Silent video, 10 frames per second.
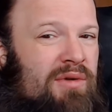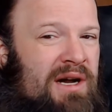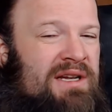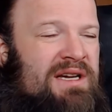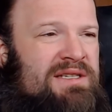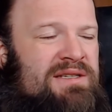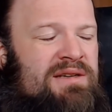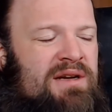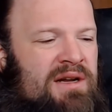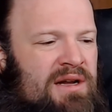I guess.
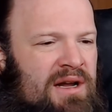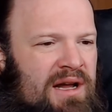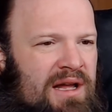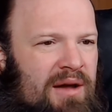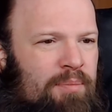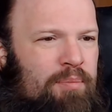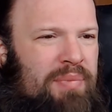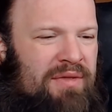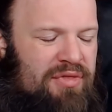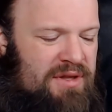
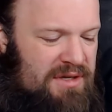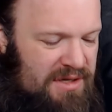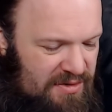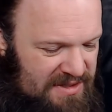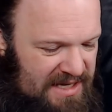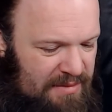But the newest